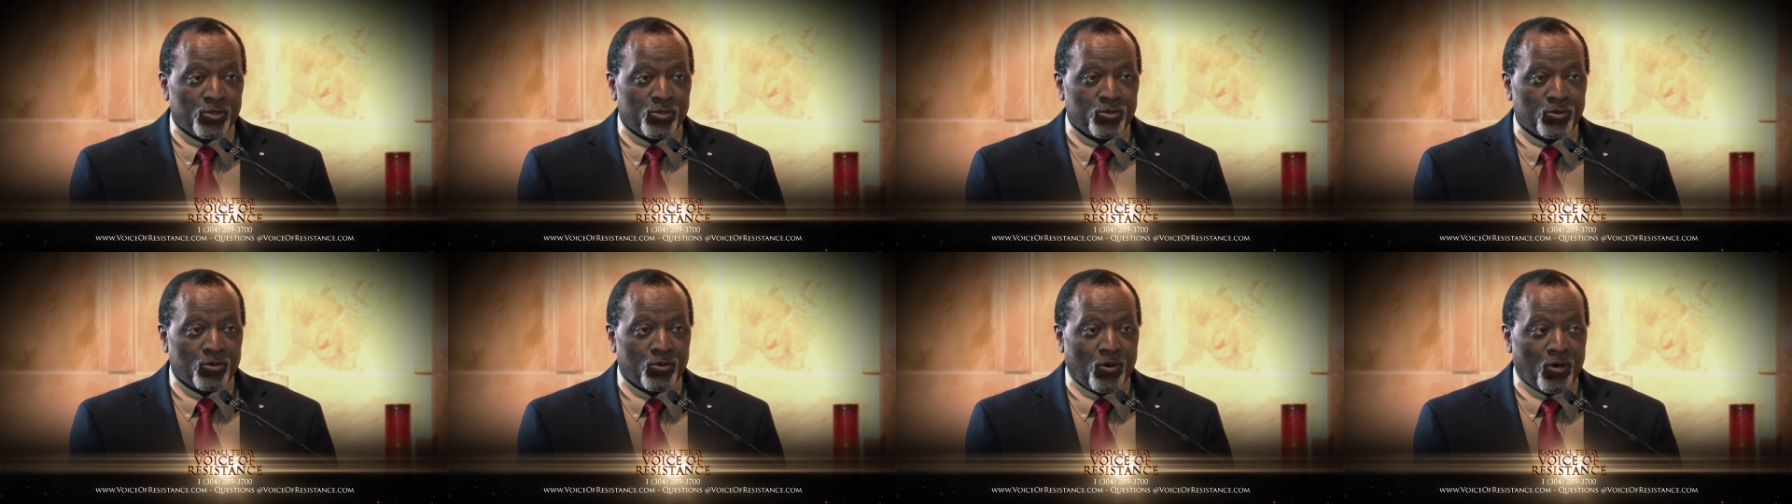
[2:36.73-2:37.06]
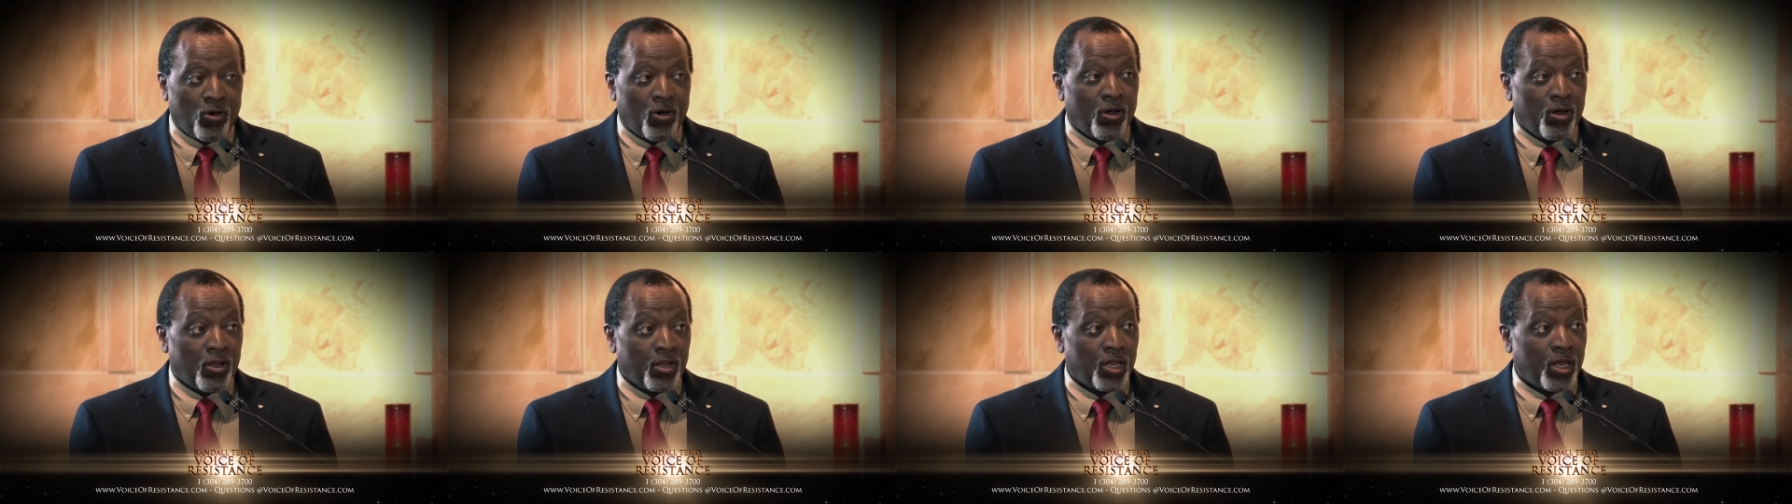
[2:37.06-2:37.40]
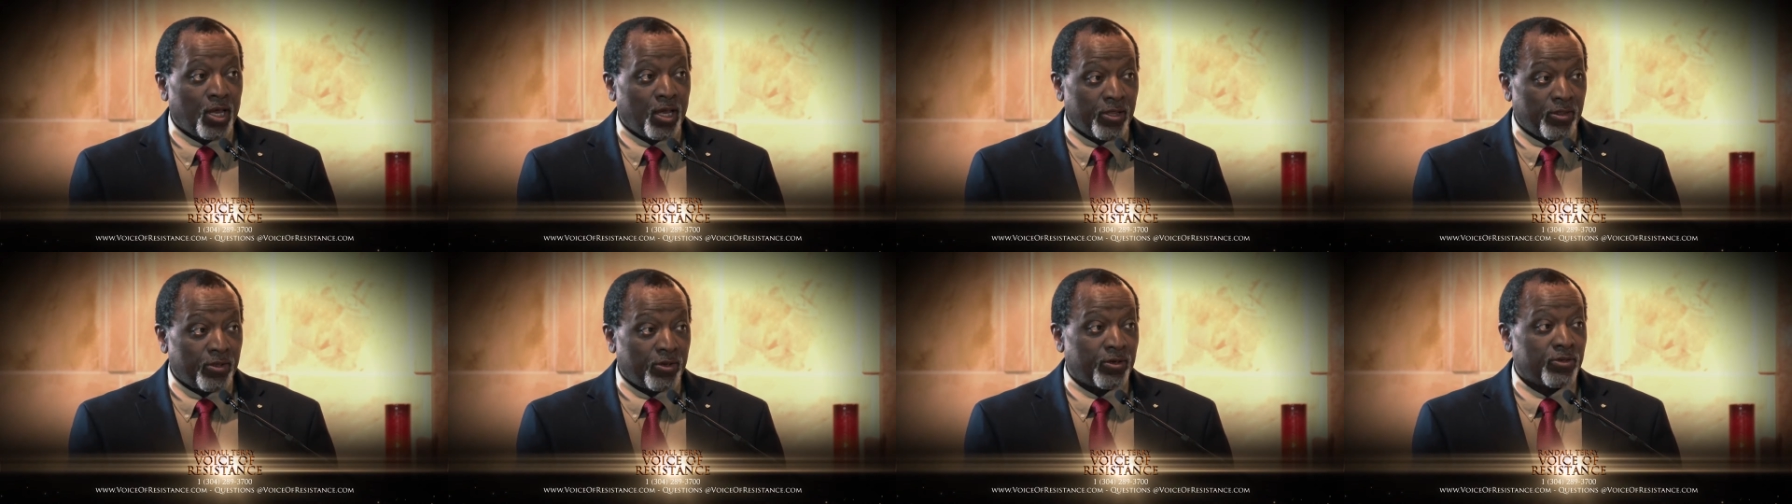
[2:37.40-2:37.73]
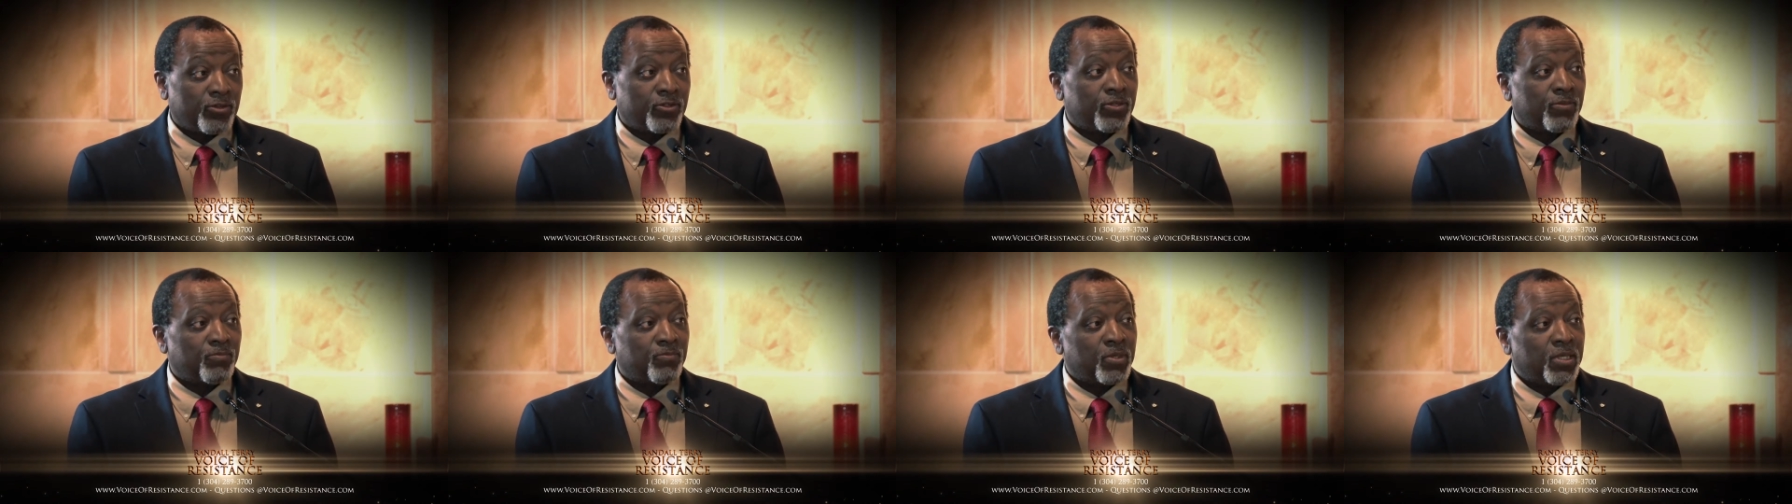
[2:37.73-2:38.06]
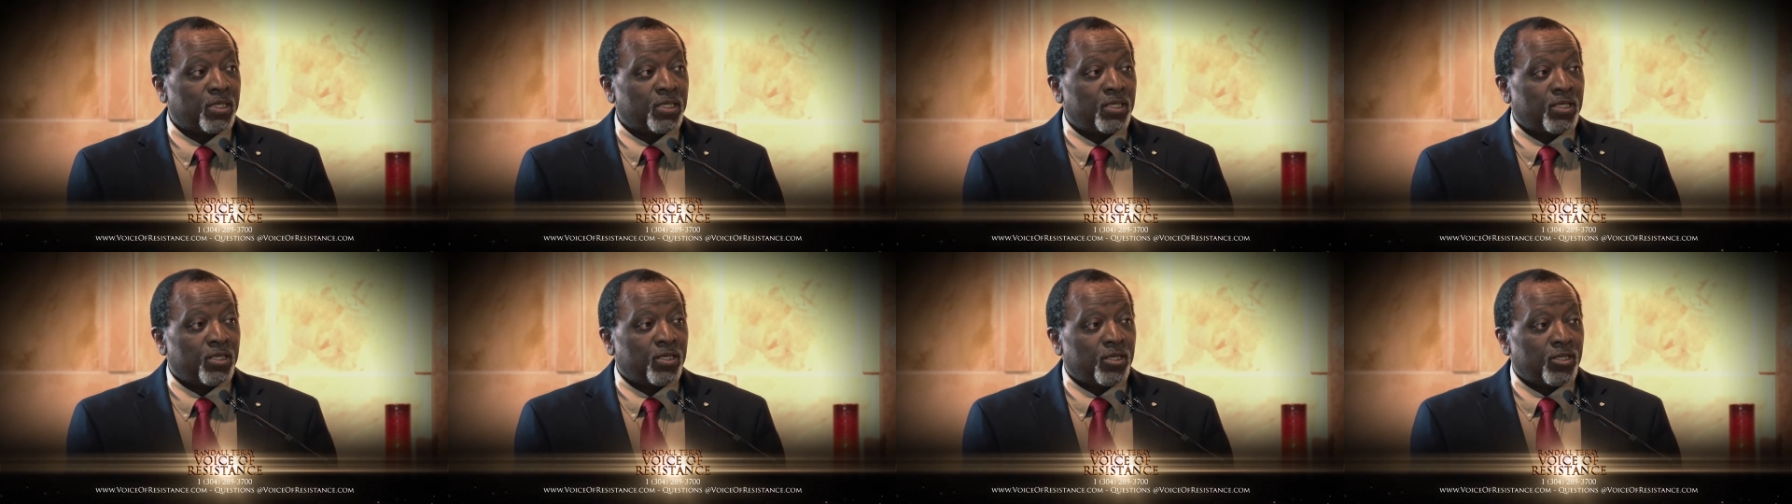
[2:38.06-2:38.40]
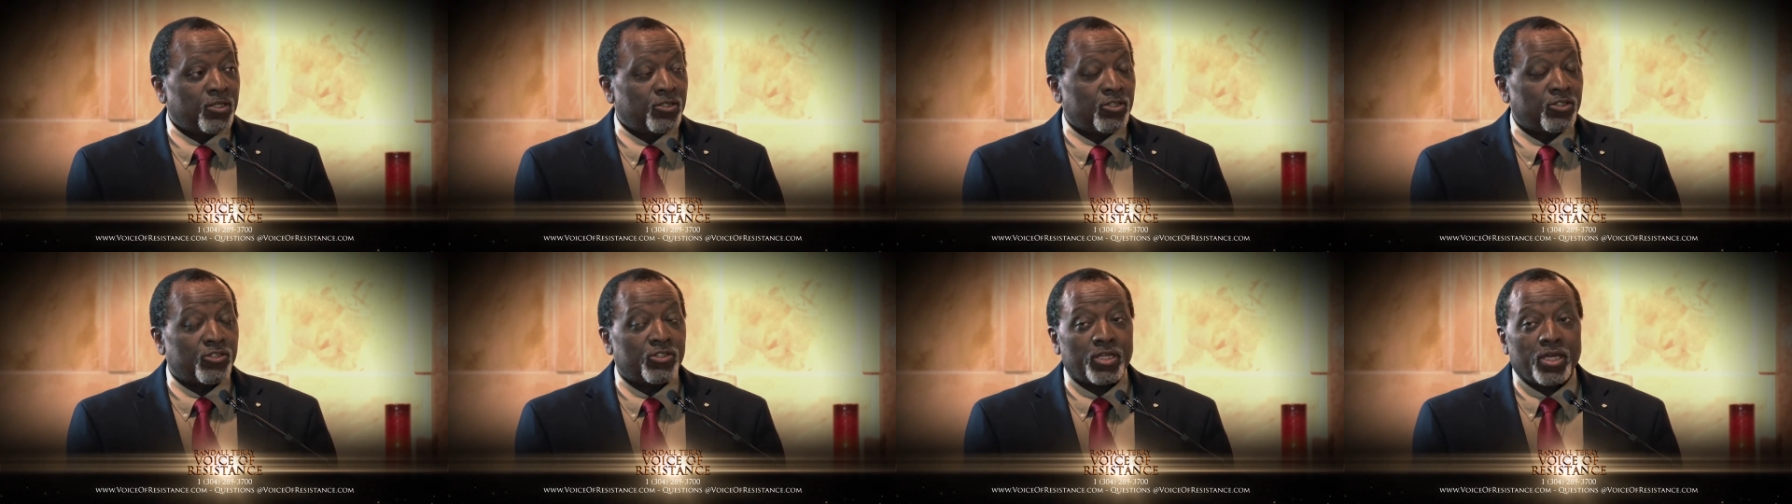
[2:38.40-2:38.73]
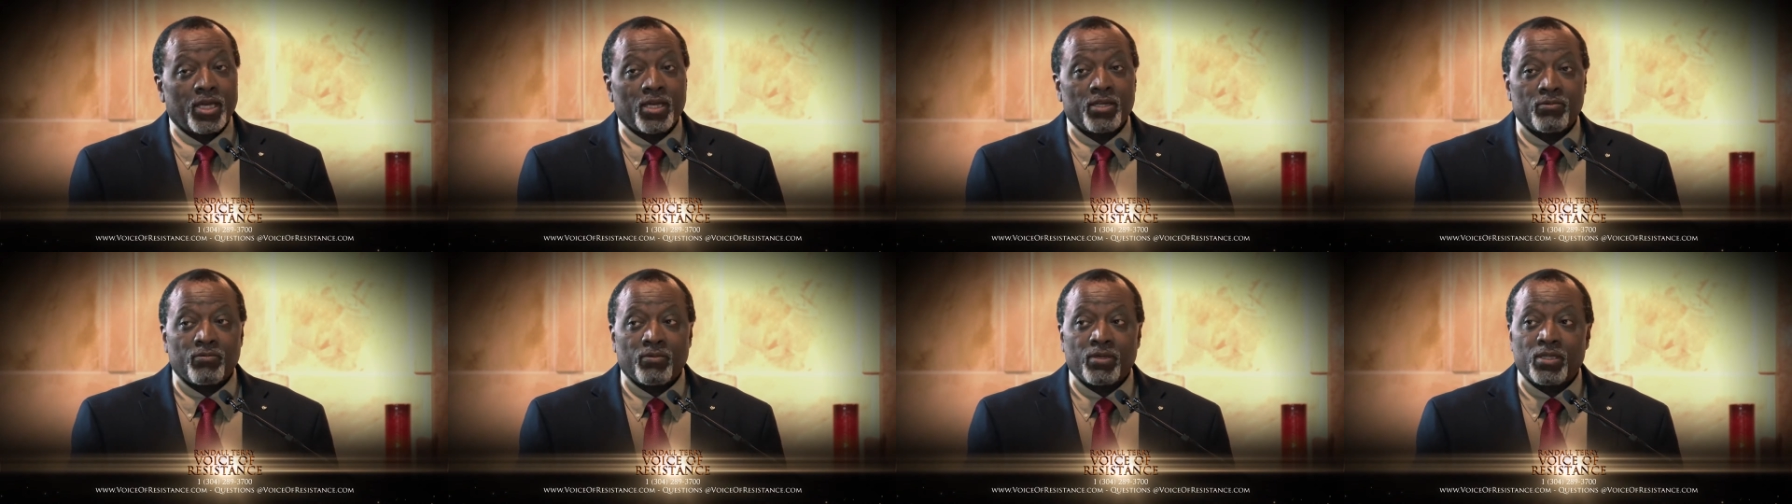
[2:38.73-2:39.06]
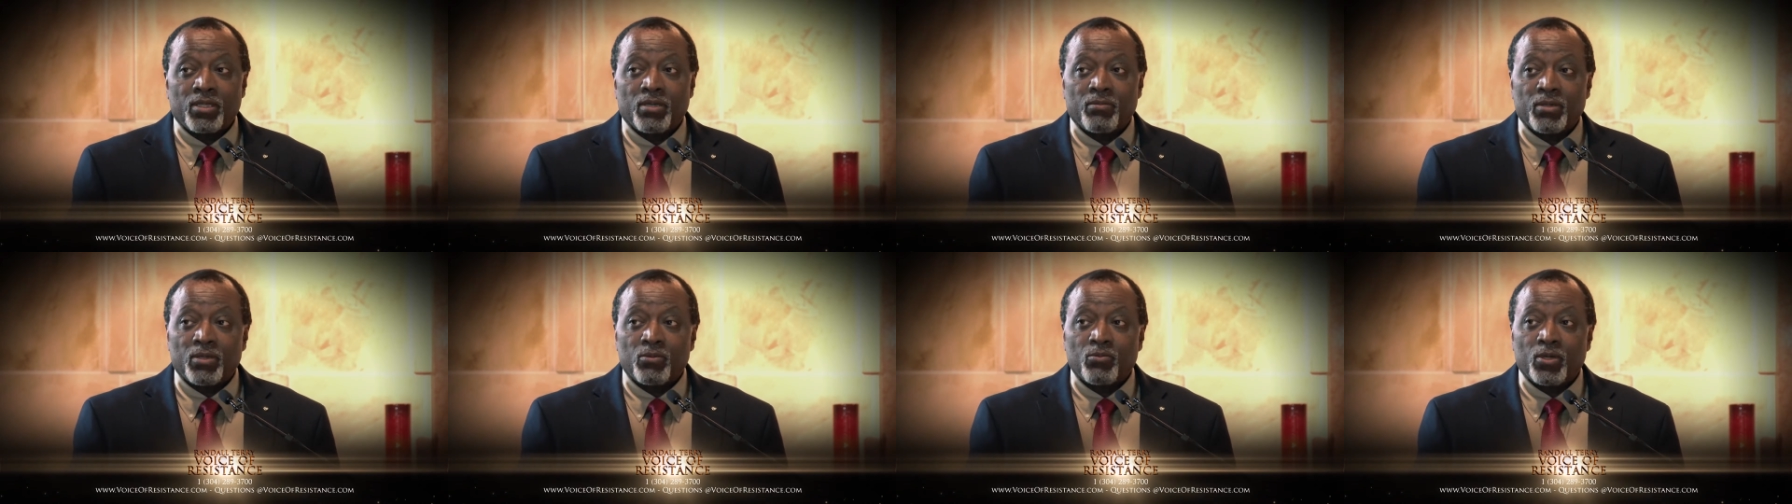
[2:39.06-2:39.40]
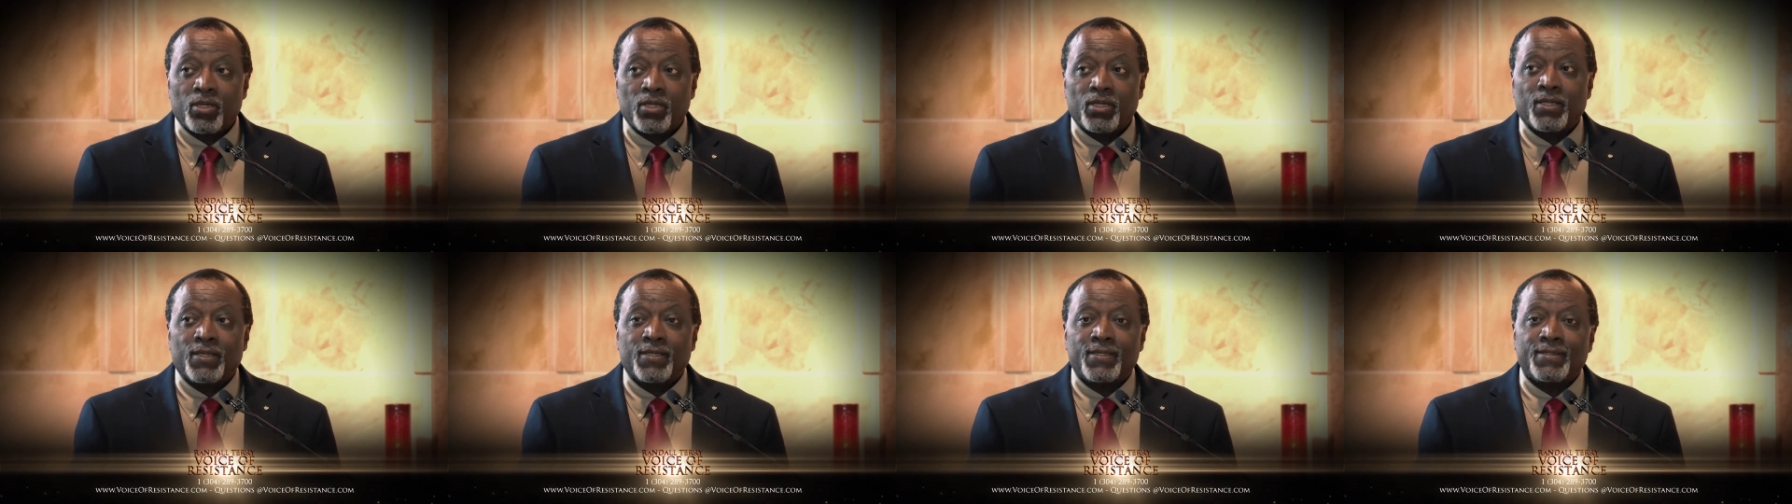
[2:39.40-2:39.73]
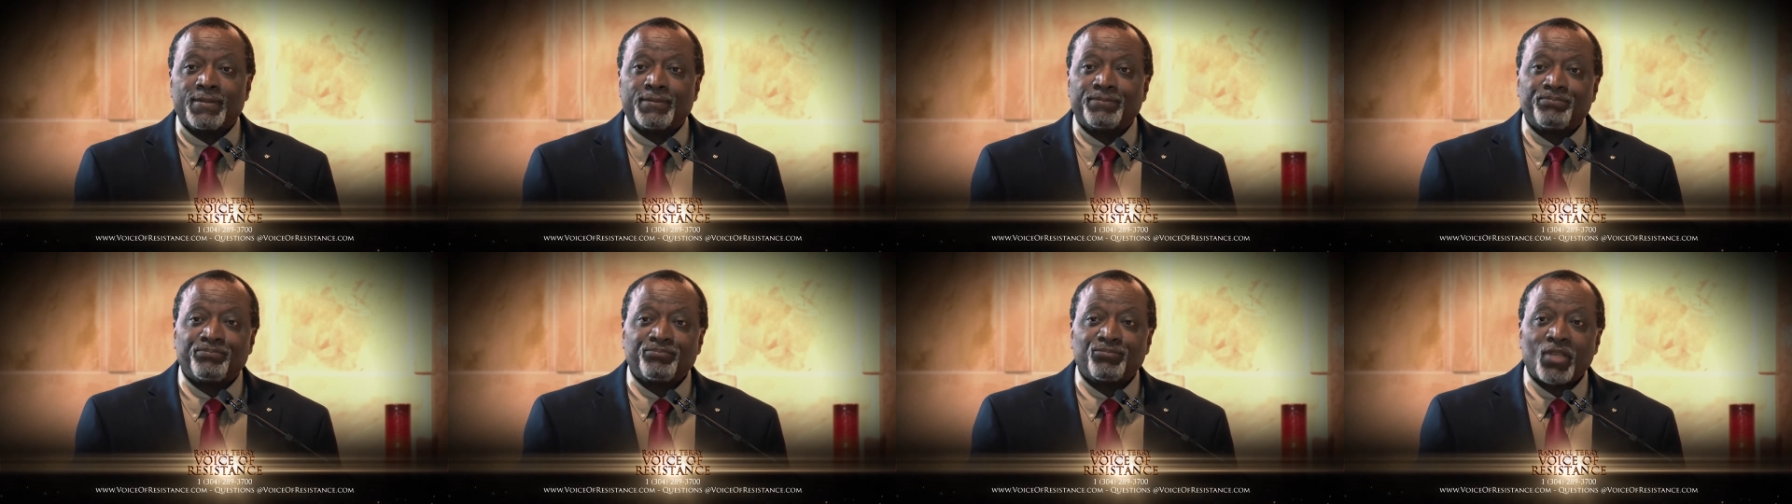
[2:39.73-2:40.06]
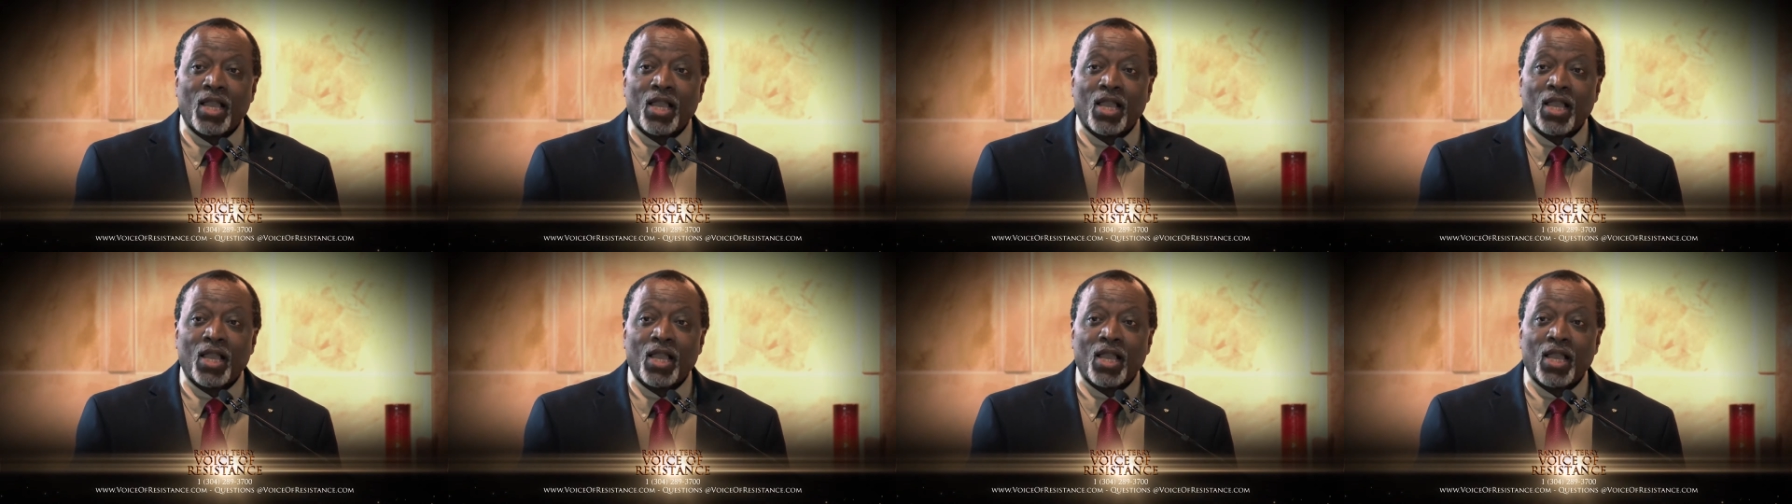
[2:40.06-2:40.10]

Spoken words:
to call others to stand with him in witness.